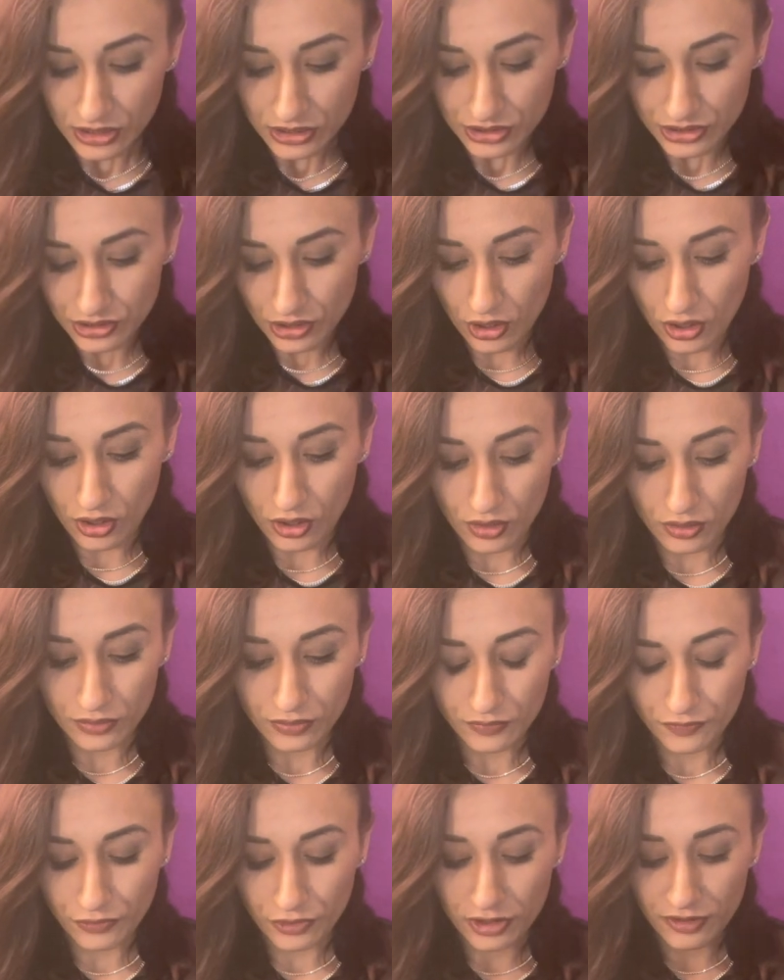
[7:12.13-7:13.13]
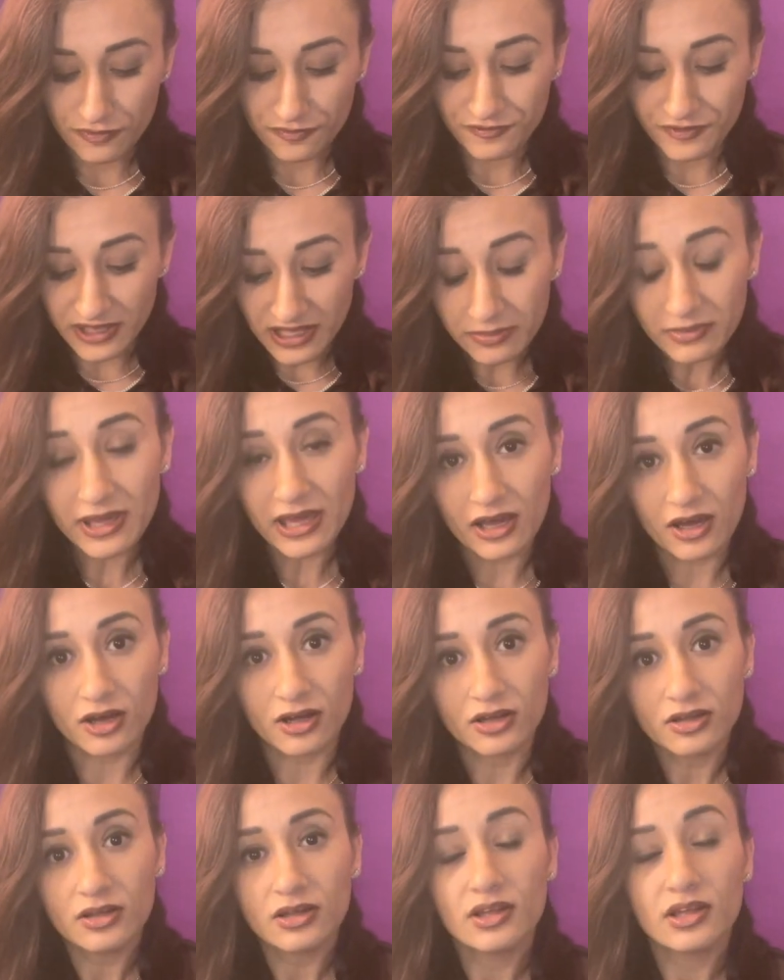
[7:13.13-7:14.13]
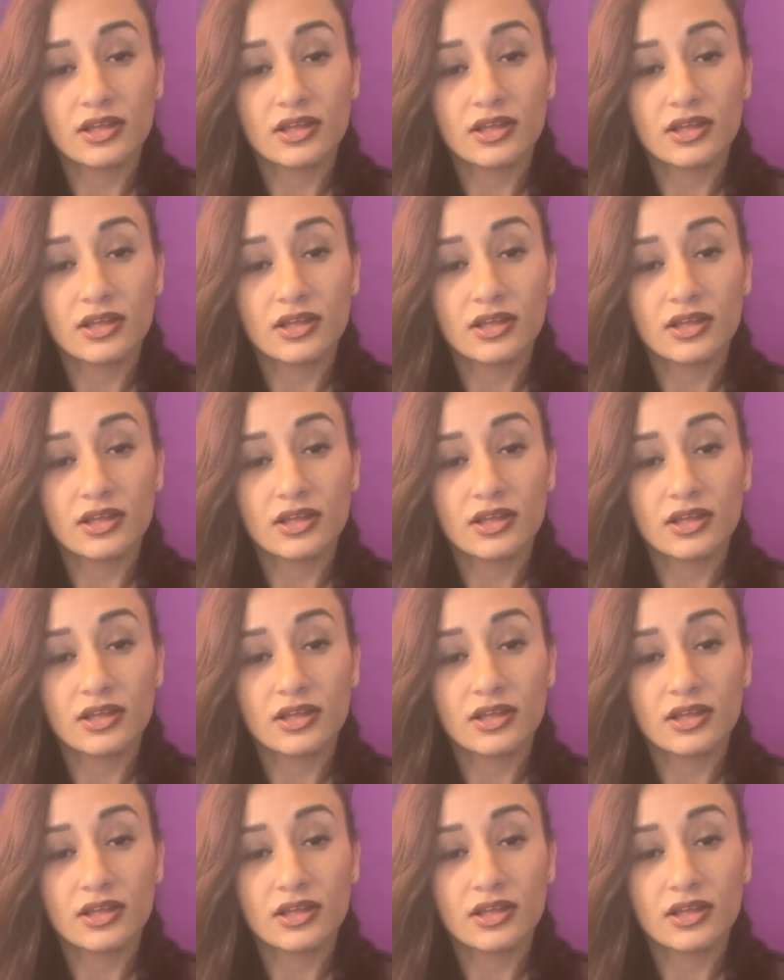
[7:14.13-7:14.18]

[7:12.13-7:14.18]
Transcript: So for a female,